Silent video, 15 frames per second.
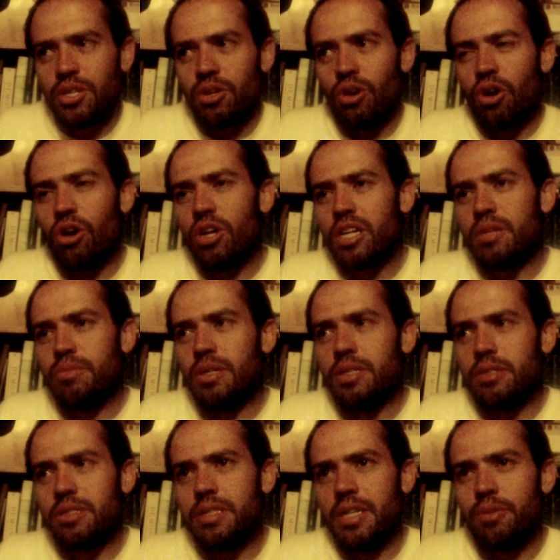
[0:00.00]
there are
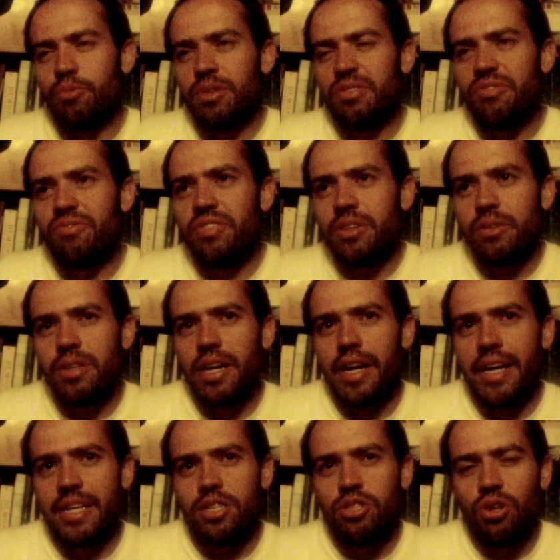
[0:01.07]
arguments that we feel
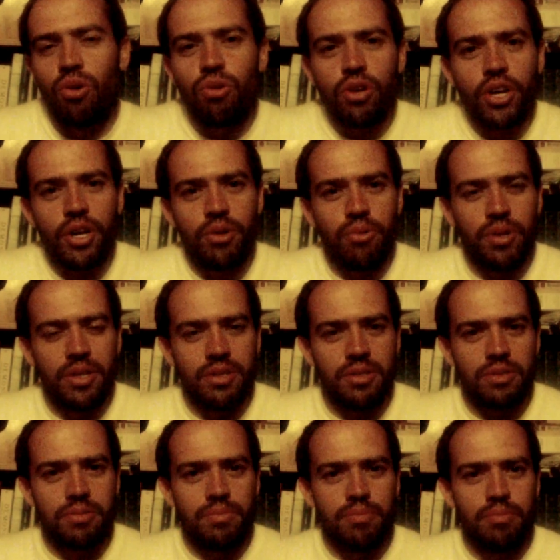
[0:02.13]
like don't go
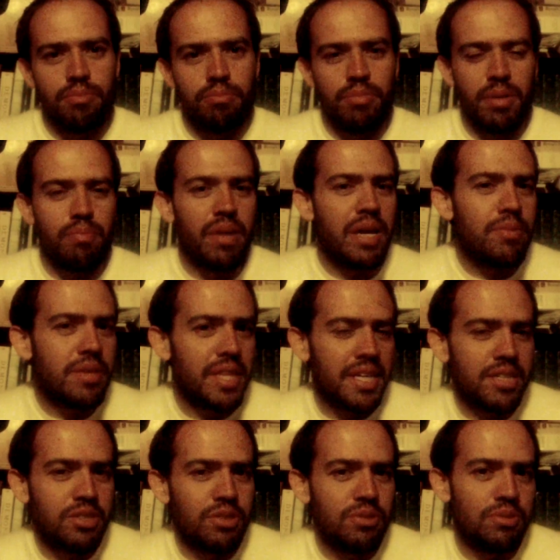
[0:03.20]
well, but maybe
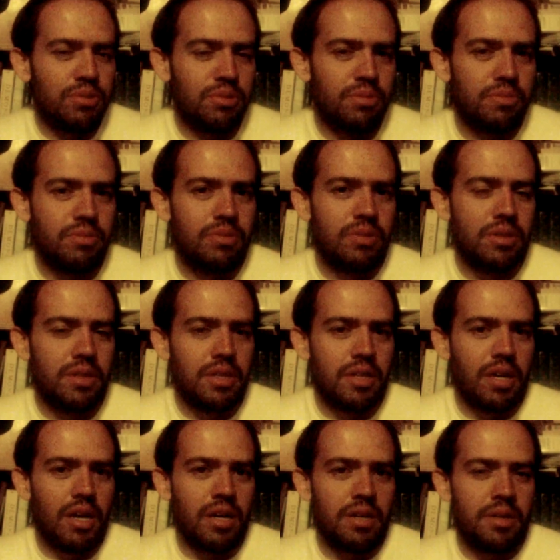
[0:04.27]
they do.
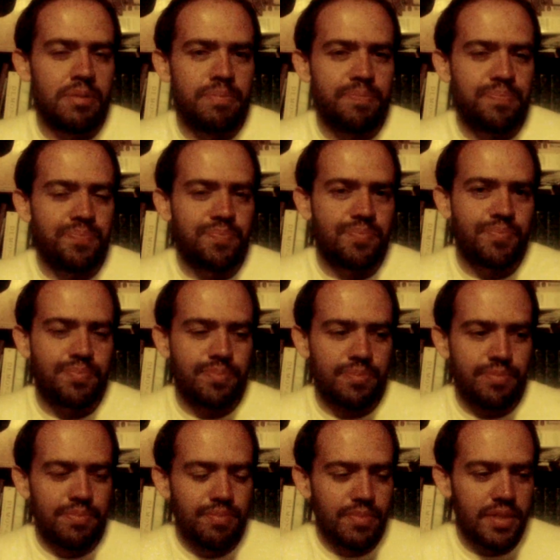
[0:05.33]
Um,
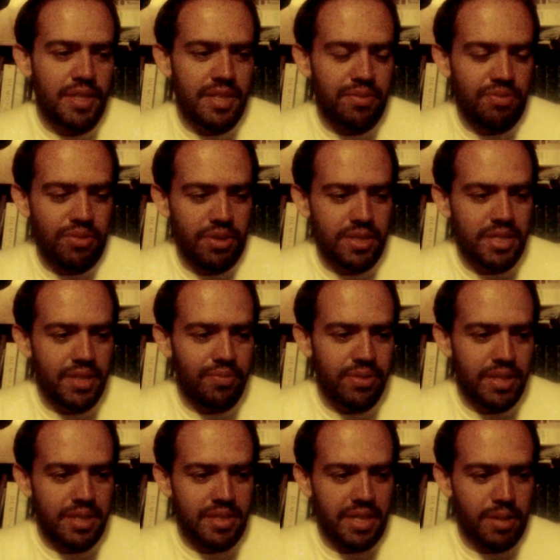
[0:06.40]
and for a
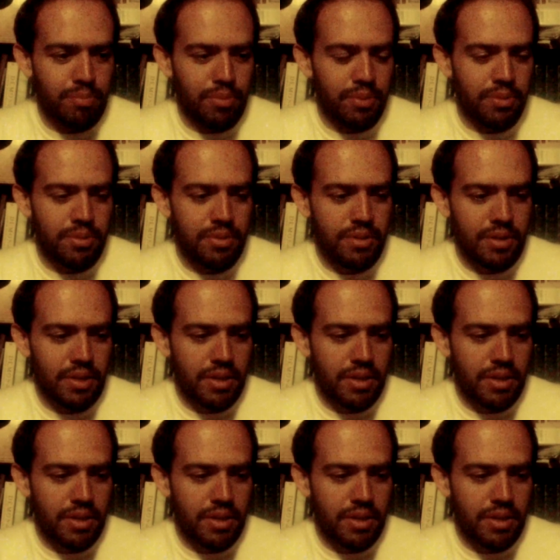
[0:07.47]
different example,